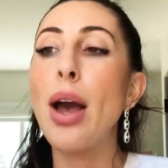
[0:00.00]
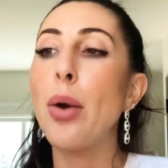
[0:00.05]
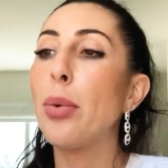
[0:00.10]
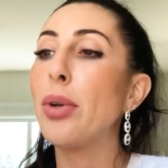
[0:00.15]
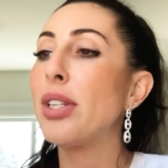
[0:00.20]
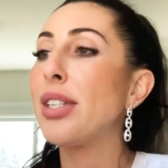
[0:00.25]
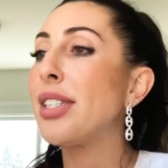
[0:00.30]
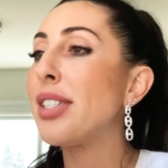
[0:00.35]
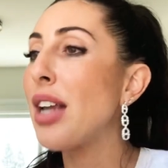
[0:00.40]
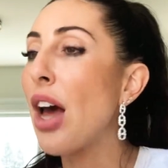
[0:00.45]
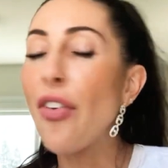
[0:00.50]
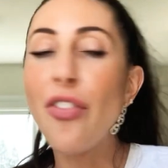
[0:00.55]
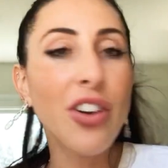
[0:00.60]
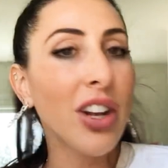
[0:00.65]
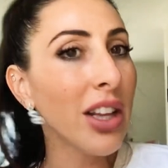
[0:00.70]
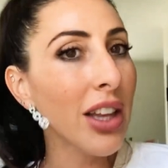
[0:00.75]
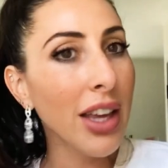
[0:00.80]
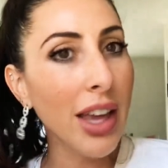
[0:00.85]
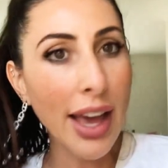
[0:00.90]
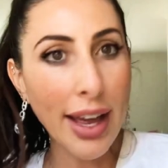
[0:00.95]
I will
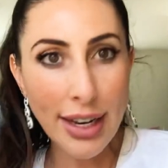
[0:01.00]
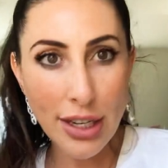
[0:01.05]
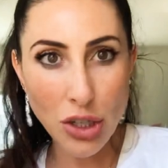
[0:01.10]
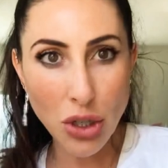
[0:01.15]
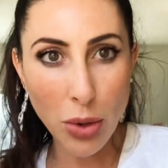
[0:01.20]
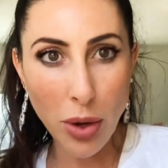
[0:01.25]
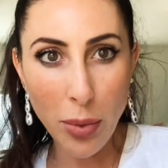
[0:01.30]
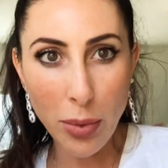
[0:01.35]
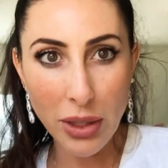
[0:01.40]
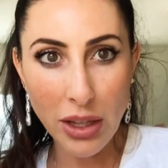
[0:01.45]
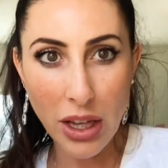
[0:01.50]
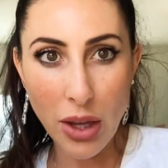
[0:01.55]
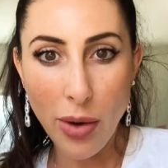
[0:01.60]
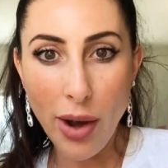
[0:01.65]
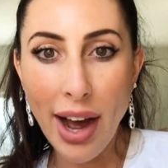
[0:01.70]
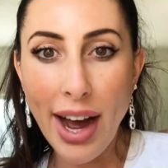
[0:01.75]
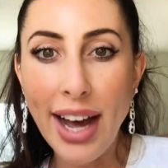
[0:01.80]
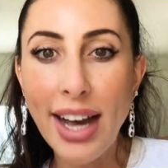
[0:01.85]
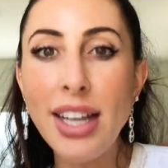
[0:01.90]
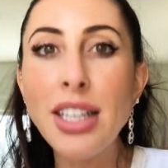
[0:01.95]
definitely get into it with you
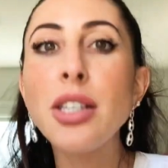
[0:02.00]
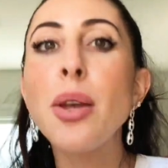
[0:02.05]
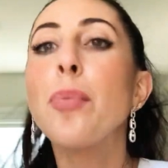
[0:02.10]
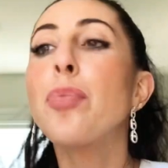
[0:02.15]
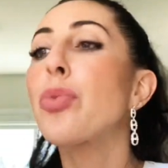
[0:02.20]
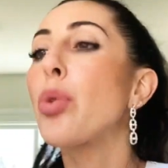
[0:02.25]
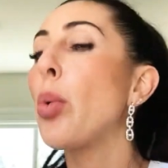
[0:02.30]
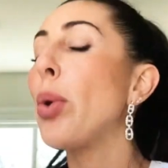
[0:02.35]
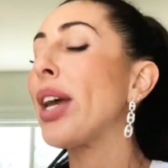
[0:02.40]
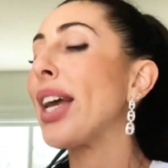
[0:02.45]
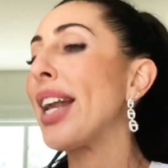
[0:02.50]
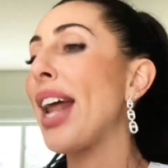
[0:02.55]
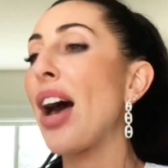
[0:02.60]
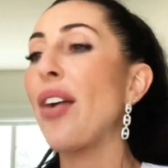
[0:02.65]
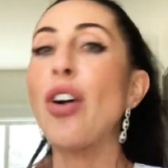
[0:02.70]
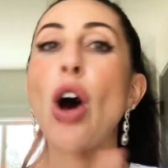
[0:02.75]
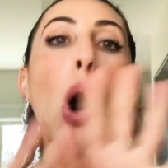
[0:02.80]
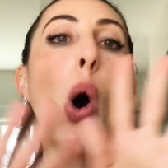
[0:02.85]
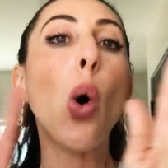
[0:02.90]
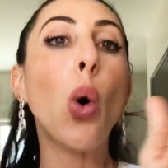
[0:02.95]
guys. We can
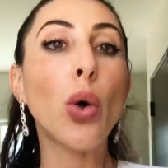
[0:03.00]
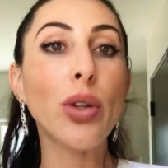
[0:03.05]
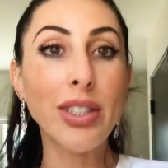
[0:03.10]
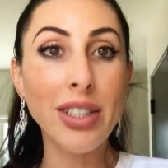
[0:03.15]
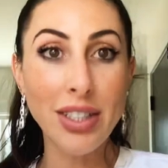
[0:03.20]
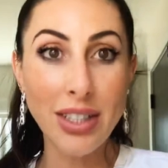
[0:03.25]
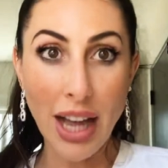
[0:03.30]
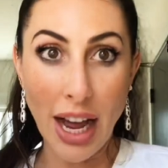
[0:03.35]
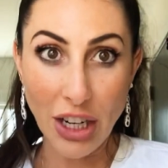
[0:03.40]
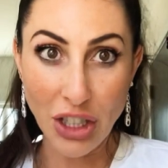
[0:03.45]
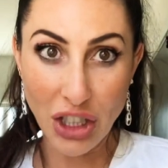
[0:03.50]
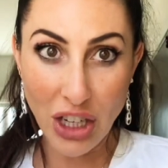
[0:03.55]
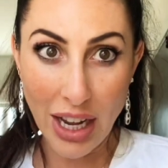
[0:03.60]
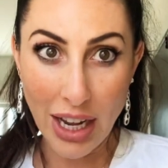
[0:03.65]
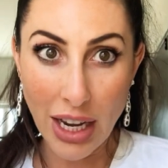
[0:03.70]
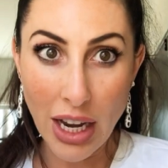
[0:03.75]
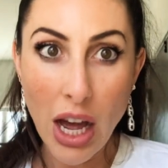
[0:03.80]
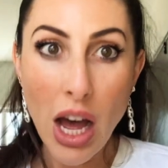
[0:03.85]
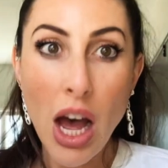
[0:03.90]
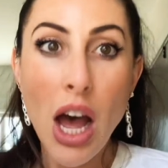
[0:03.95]
have a whole
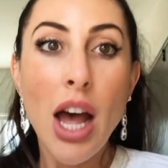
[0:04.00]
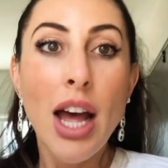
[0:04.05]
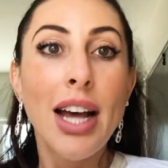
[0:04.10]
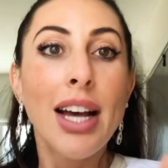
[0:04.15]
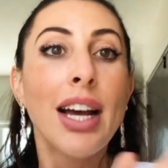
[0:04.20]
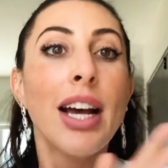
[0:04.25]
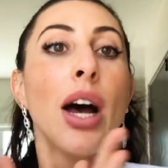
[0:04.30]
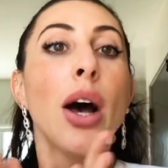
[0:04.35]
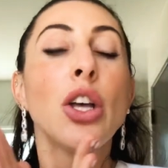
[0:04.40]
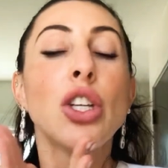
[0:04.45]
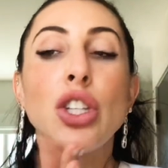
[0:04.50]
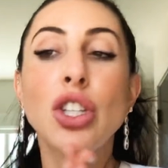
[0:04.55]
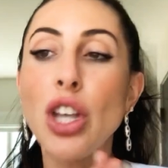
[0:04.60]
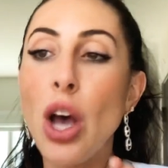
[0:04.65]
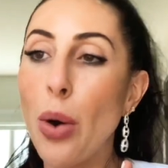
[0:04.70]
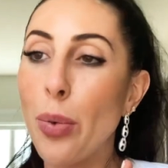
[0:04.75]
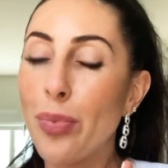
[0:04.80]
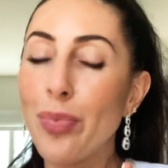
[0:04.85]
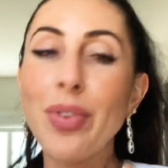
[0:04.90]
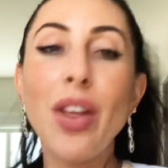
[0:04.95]
discussion.
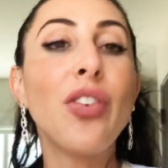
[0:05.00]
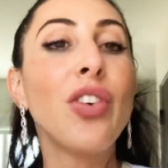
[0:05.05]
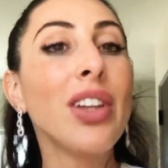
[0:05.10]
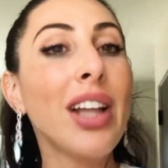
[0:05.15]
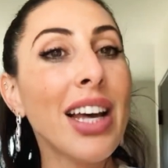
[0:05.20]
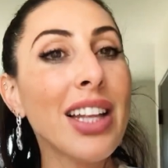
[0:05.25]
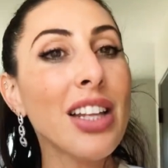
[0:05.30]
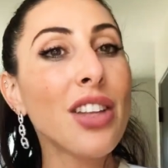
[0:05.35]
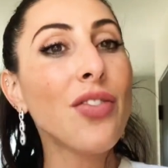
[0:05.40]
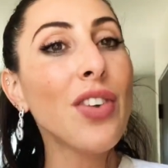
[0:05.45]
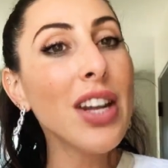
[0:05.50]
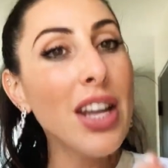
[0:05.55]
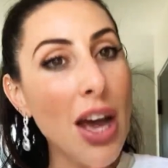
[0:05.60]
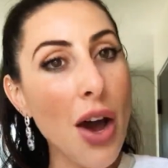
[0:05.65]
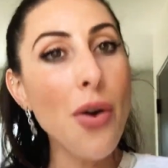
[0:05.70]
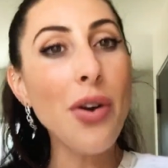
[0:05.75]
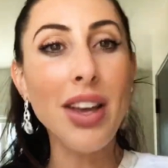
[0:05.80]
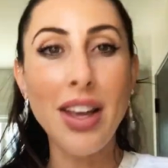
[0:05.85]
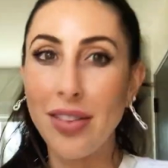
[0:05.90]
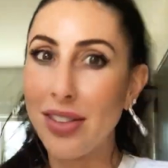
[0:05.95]
So if you like this
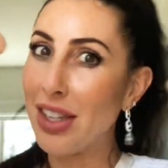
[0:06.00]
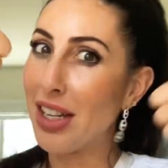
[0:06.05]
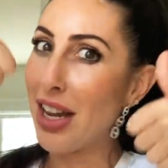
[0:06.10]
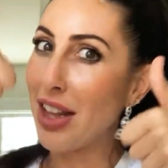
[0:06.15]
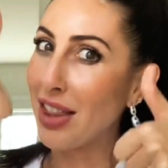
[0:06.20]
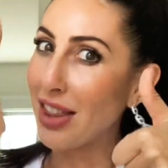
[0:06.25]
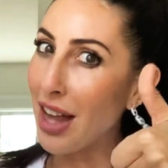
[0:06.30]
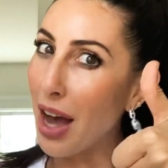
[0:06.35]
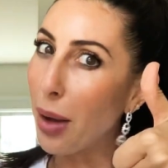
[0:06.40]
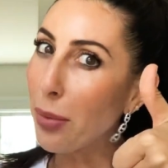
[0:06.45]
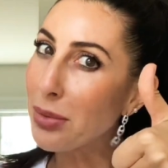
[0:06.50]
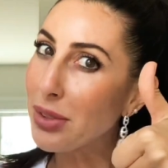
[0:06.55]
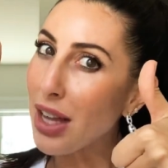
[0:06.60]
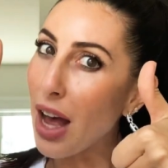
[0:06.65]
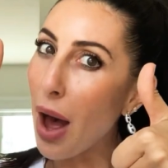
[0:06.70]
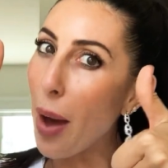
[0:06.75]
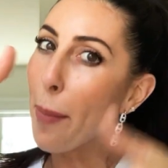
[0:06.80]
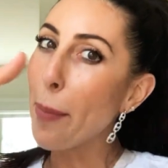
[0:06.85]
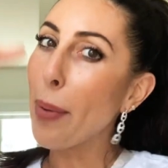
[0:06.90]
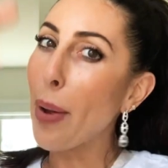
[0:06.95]
video, give it a thumbs
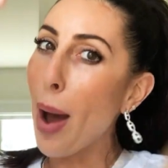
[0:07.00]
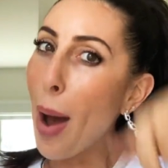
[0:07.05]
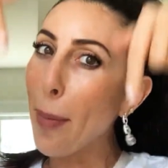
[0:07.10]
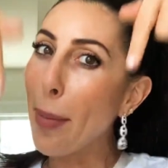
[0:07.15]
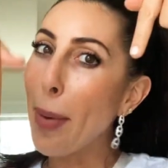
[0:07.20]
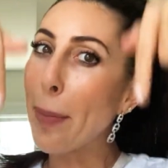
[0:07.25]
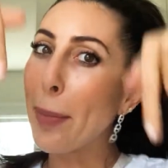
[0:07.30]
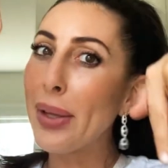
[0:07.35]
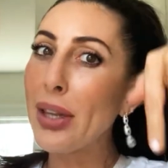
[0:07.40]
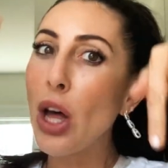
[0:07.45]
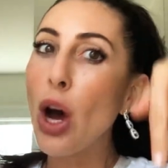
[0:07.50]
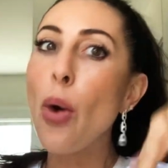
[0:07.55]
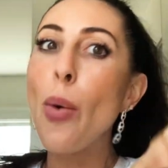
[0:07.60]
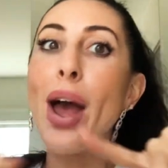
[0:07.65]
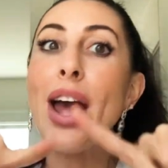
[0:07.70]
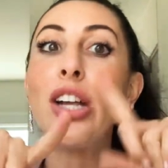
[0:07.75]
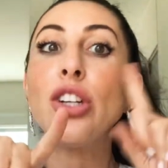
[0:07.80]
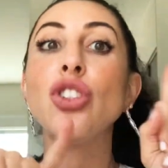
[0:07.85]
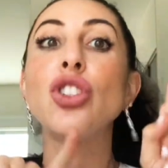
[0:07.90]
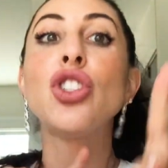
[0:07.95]
up, comment below,
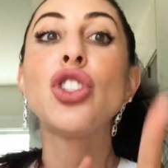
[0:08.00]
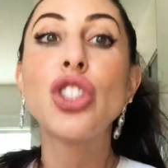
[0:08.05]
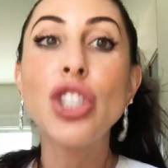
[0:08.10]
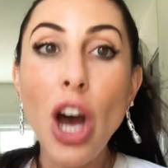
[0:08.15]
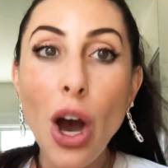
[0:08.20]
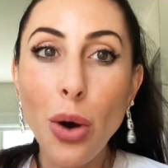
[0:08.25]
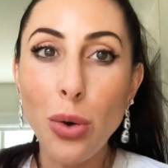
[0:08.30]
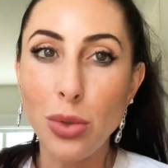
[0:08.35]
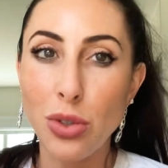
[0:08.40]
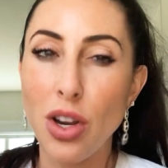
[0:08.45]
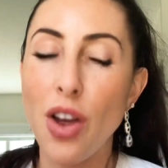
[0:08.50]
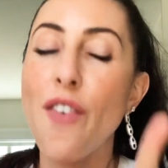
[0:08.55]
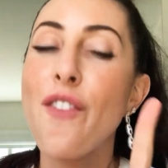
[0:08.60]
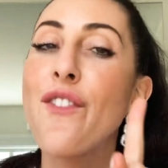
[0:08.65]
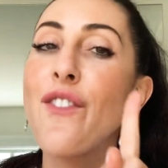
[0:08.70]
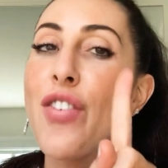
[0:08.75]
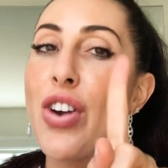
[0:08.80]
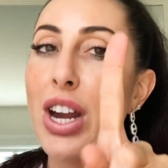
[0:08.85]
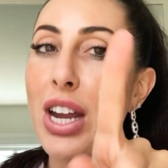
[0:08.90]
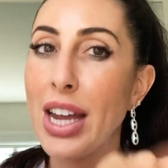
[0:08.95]
and don't
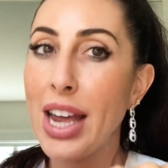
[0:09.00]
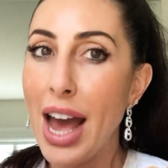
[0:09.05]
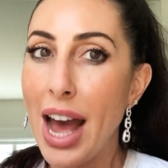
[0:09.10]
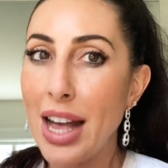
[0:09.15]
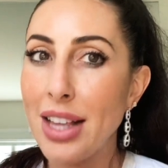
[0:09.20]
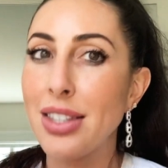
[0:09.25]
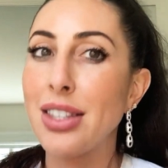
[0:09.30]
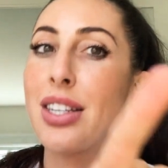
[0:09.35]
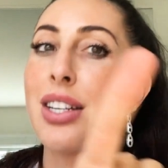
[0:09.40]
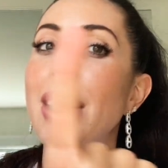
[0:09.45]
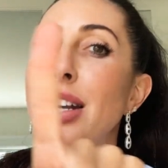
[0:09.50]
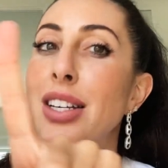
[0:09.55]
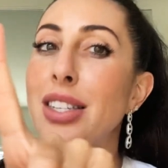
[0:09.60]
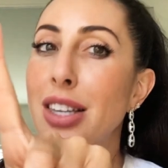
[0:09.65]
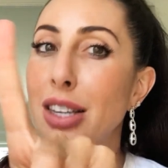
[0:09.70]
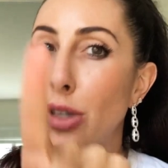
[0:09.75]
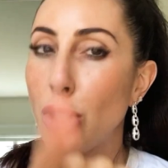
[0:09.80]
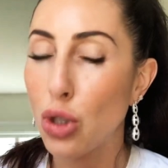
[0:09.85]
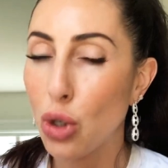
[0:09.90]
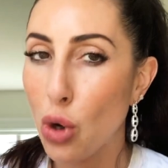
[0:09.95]
forget to
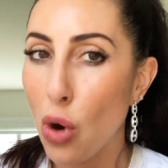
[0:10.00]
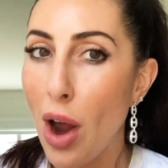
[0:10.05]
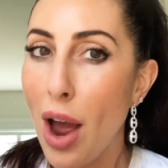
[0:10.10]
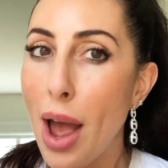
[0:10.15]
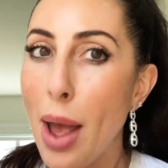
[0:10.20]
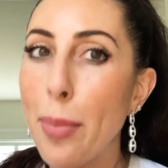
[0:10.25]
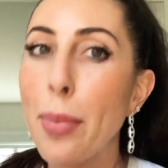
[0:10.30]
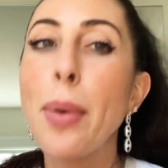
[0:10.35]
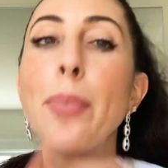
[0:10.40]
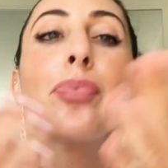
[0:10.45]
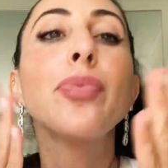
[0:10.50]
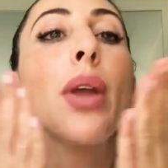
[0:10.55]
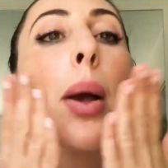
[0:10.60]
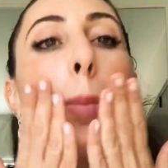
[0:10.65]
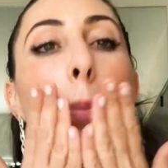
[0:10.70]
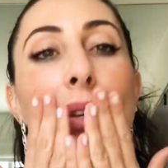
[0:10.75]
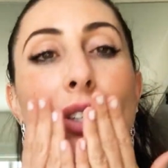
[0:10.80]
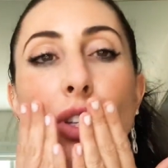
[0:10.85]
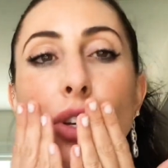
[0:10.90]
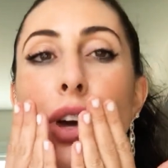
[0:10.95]
subscribe.
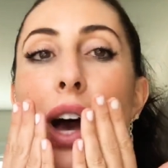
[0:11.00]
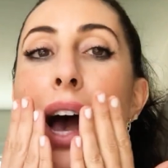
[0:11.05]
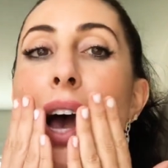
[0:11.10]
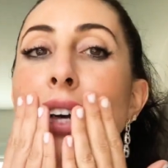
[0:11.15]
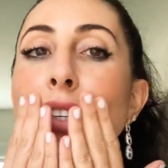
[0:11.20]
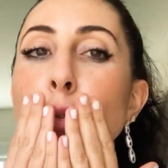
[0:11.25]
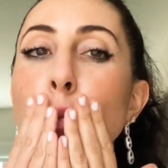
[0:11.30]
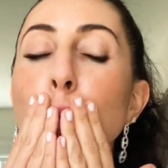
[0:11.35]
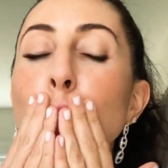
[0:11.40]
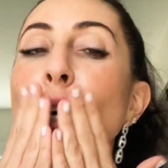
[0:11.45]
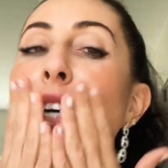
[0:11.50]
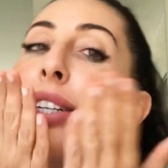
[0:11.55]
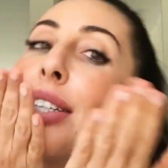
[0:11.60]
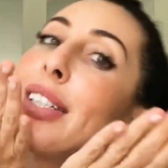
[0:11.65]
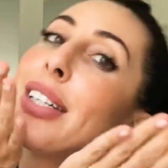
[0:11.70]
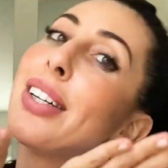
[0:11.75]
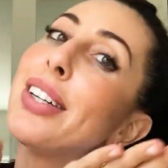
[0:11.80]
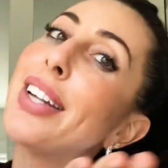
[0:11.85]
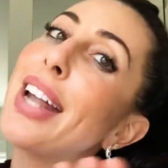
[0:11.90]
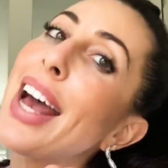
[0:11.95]
Miss you guys.
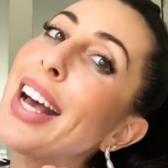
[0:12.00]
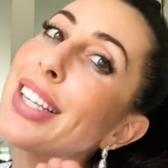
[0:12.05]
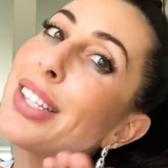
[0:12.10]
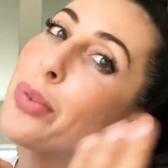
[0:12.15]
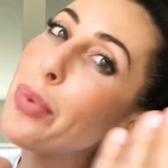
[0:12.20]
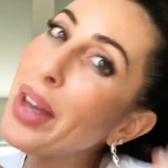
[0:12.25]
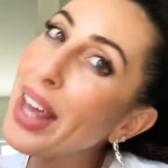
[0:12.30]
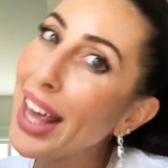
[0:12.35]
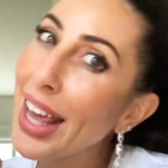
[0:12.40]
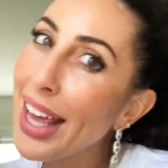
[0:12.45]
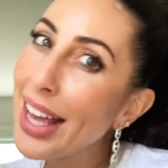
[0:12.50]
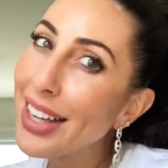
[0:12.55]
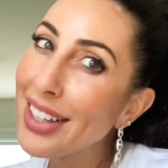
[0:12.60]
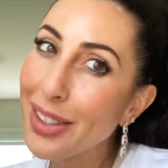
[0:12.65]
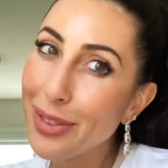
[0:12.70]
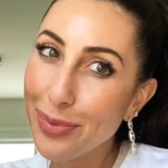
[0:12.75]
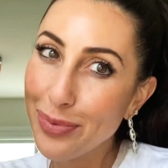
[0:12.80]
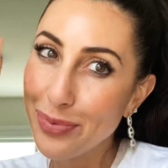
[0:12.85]
Till next week.